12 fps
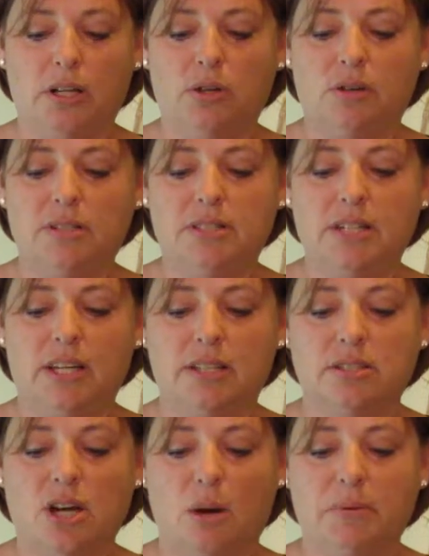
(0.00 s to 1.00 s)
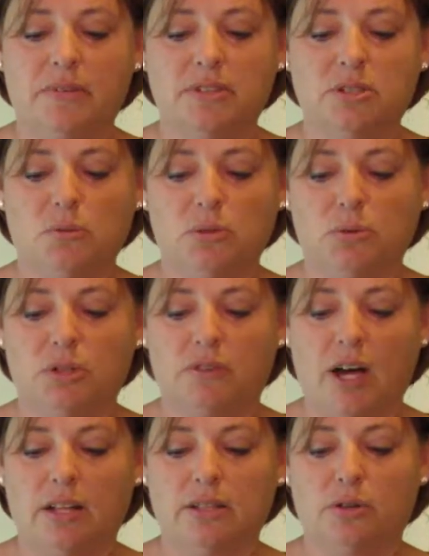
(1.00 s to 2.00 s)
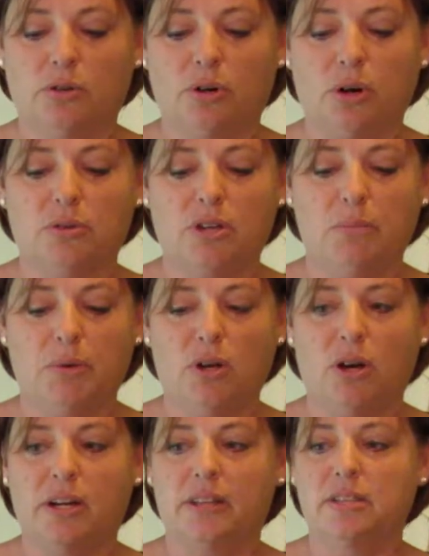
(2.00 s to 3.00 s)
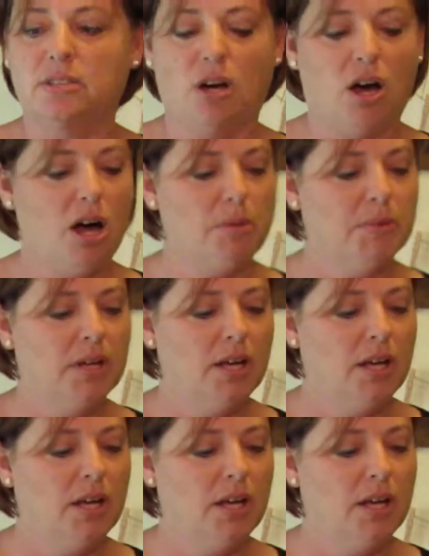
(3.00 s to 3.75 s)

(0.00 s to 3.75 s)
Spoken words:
and you can see in the top of this one where you've got little growth coming on at the top,